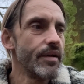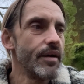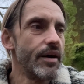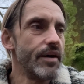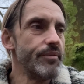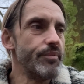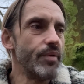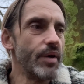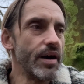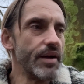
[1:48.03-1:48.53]

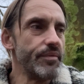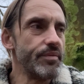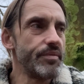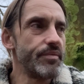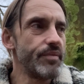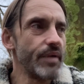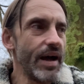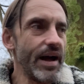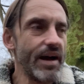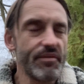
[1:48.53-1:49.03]
I, I
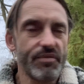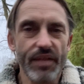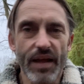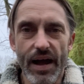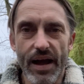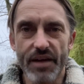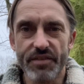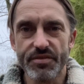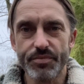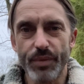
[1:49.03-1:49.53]
have that
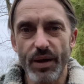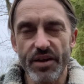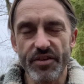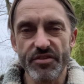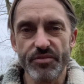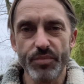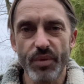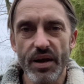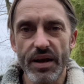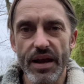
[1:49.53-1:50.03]
aspect
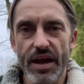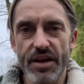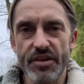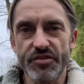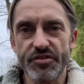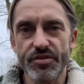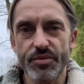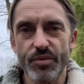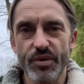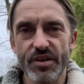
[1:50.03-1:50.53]
of my
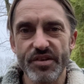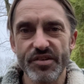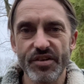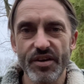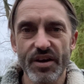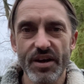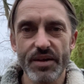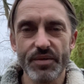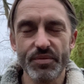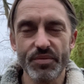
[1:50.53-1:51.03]
nature which
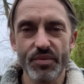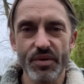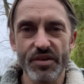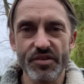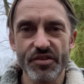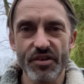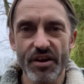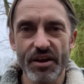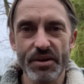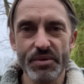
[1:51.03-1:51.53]
I
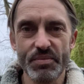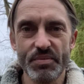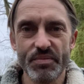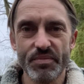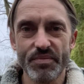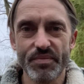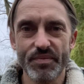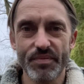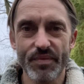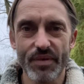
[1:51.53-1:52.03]
which I
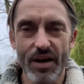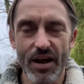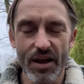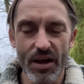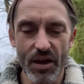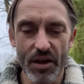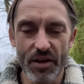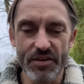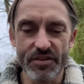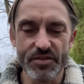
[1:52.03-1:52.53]
I
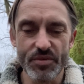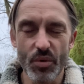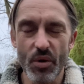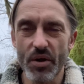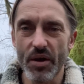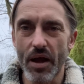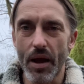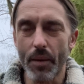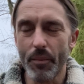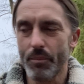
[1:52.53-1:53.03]
like to
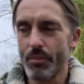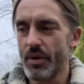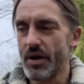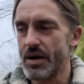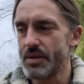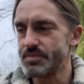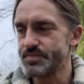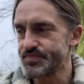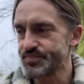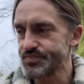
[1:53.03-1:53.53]
honour, but